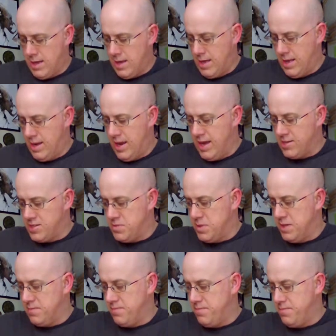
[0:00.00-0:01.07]
announcement
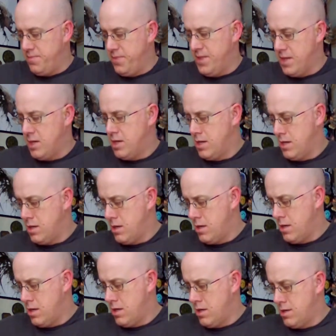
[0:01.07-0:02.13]

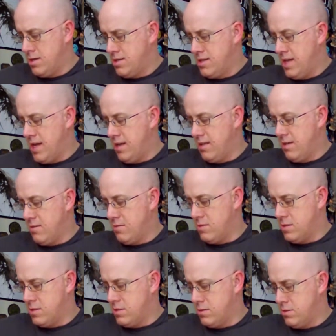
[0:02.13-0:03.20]
stating
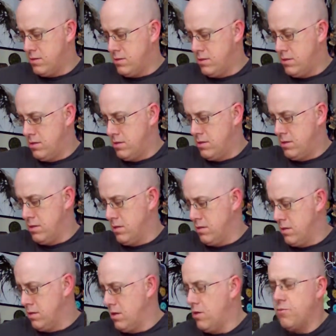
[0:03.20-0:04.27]
there's
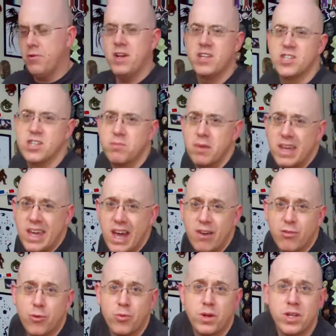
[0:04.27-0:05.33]
don't reach it. Be
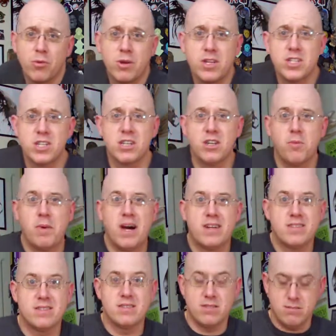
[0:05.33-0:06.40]
careful when you're reaching in your
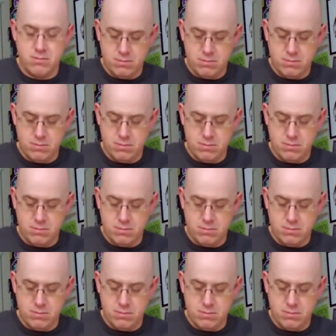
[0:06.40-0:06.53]
boxes.